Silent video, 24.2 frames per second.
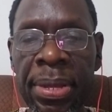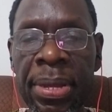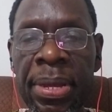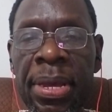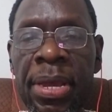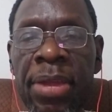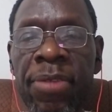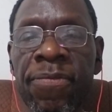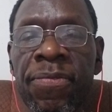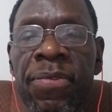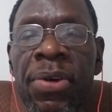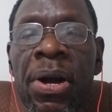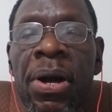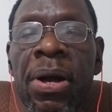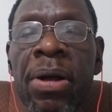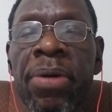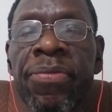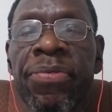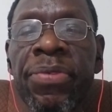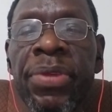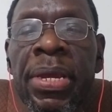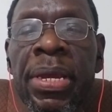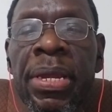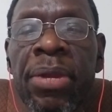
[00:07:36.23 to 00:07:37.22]

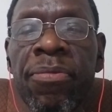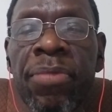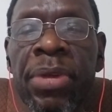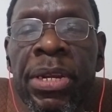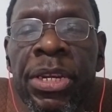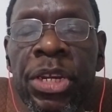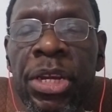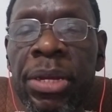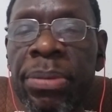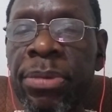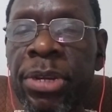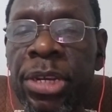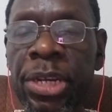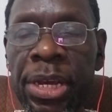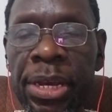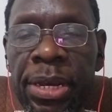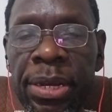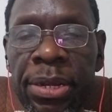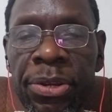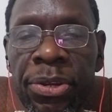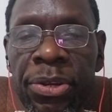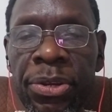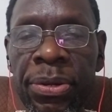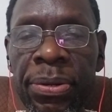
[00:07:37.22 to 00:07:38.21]
involved in regime
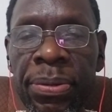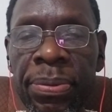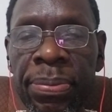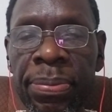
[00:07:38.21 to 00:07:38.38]
change